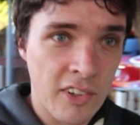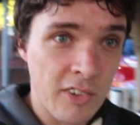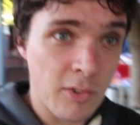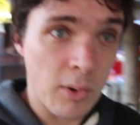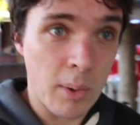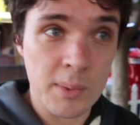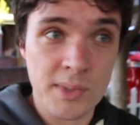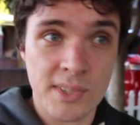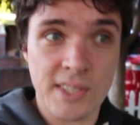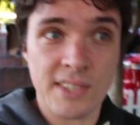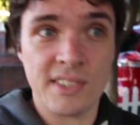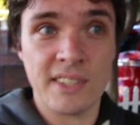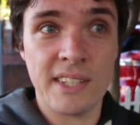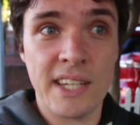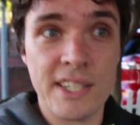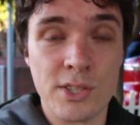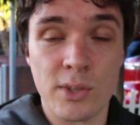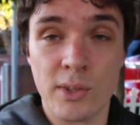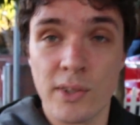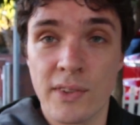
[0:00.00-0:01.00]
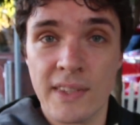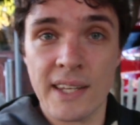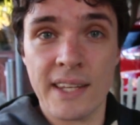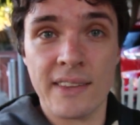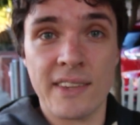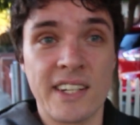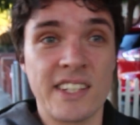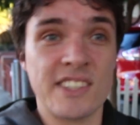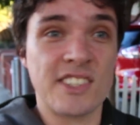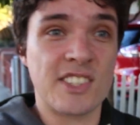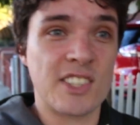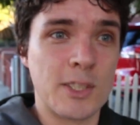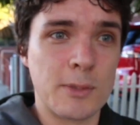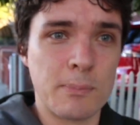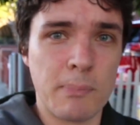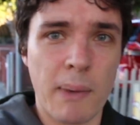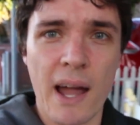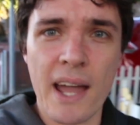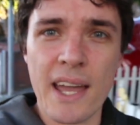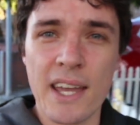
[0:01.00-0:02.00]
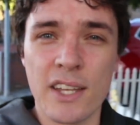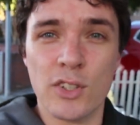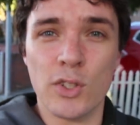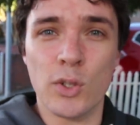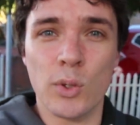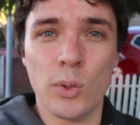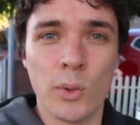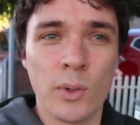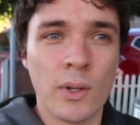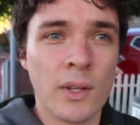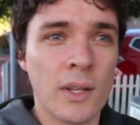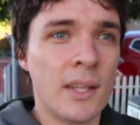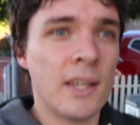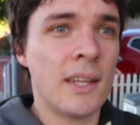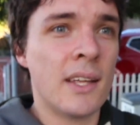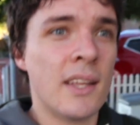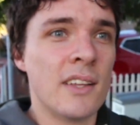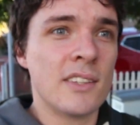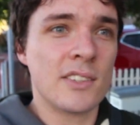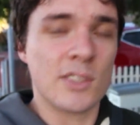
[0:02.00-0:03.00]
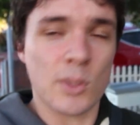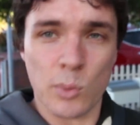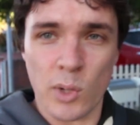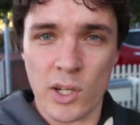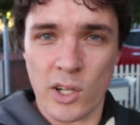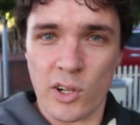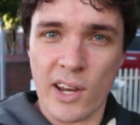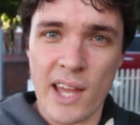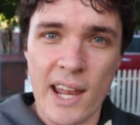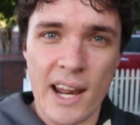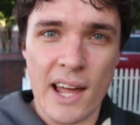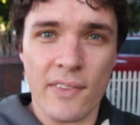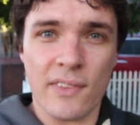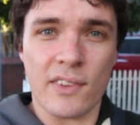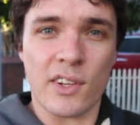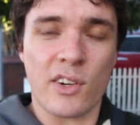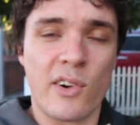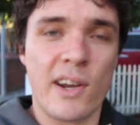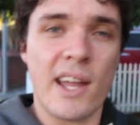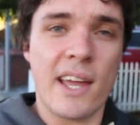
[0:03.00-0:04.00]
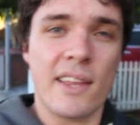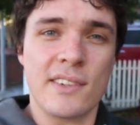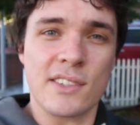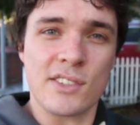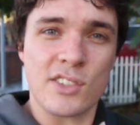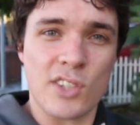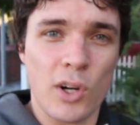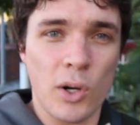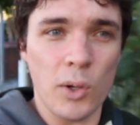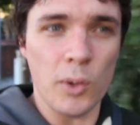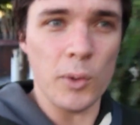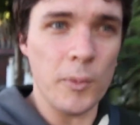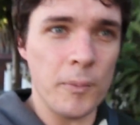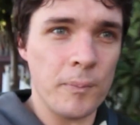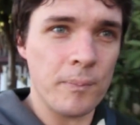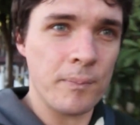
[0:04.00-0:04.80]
And what was this initial thing that inspired you to want to get out and create this goal?